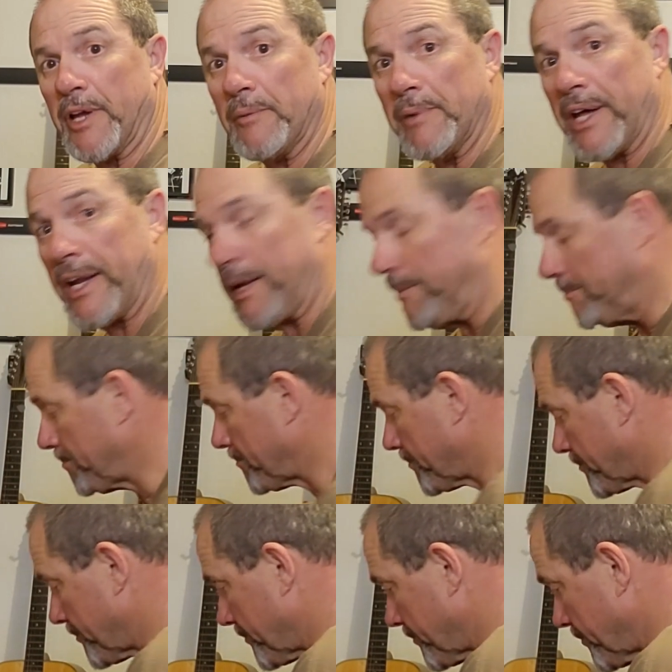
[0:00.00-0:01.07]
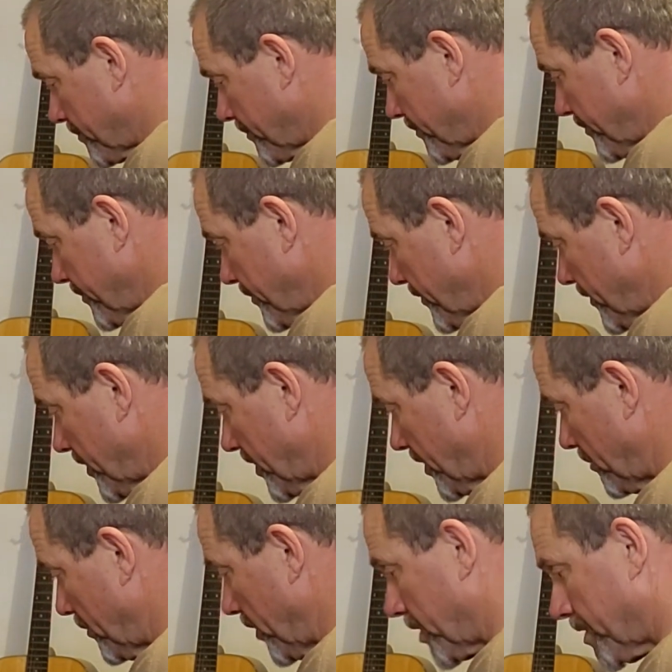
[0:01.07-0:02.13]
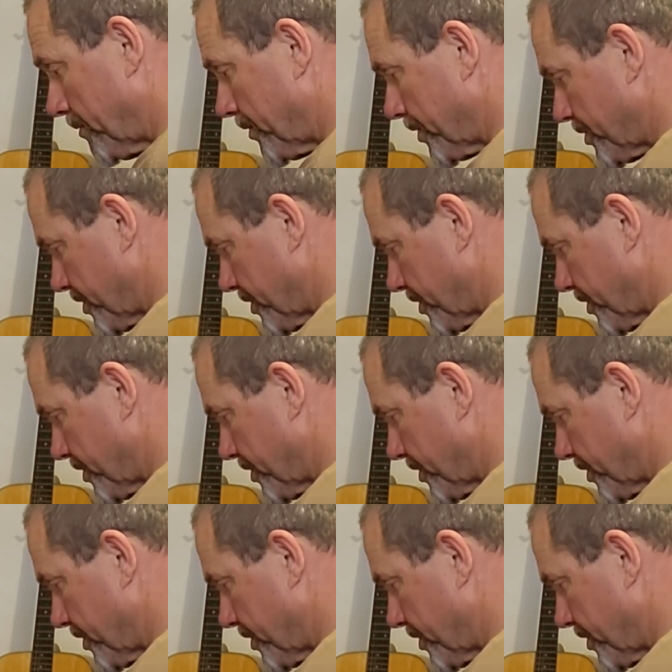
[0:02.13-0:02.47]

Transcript: a minute. I'm looking for